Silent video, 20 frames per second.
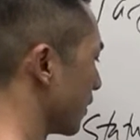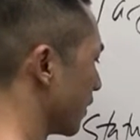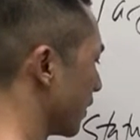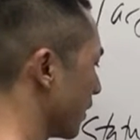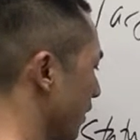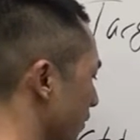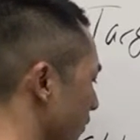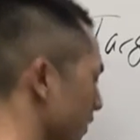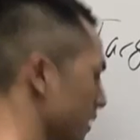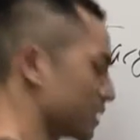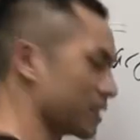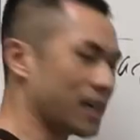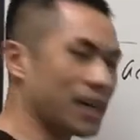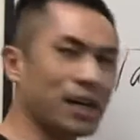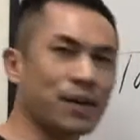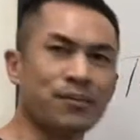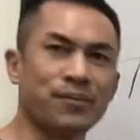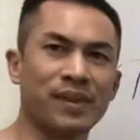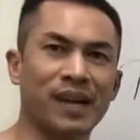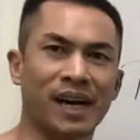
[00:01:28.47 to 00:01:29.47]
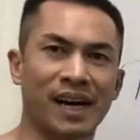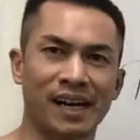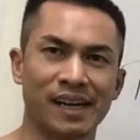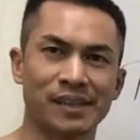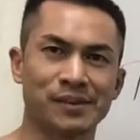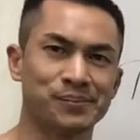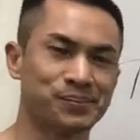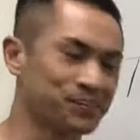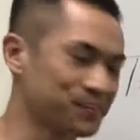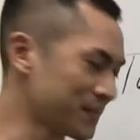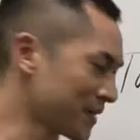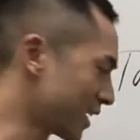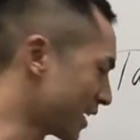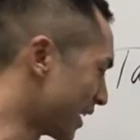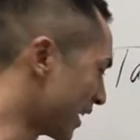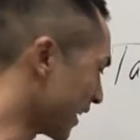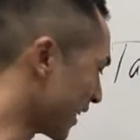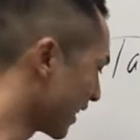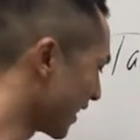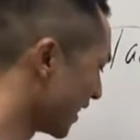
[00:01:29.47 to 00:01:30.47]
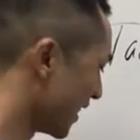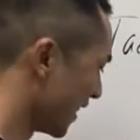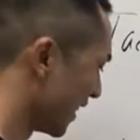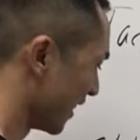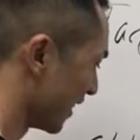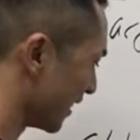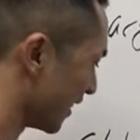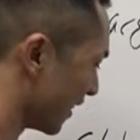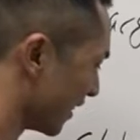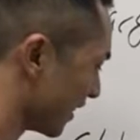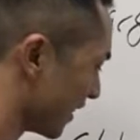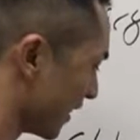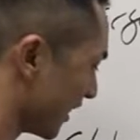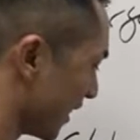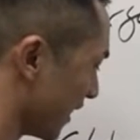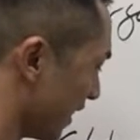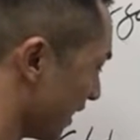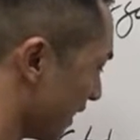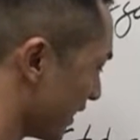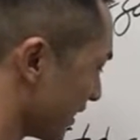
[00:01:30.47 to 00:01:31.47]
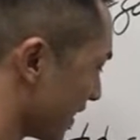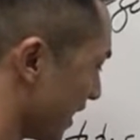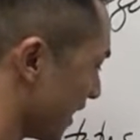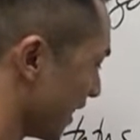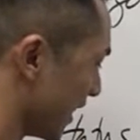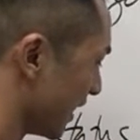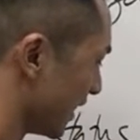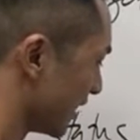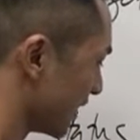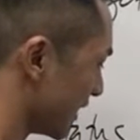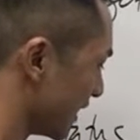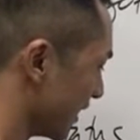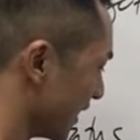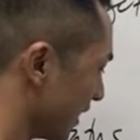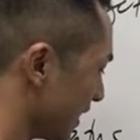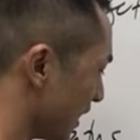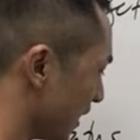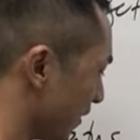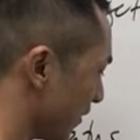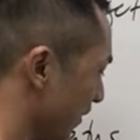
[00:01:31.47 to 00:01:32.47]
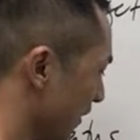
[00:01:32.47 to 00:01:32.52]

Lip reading: Alright, which I am not. Okay. Another thing is, she is a